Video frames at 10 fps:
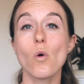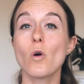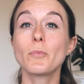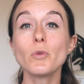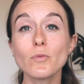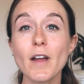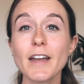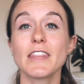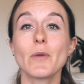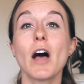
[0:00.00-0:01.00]
or pool
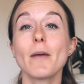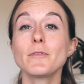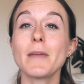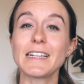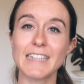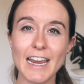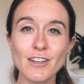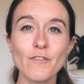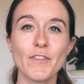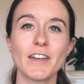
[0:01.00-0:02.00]
running that will help you maintain
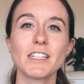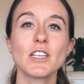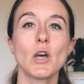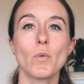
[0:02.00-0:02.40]
your fitness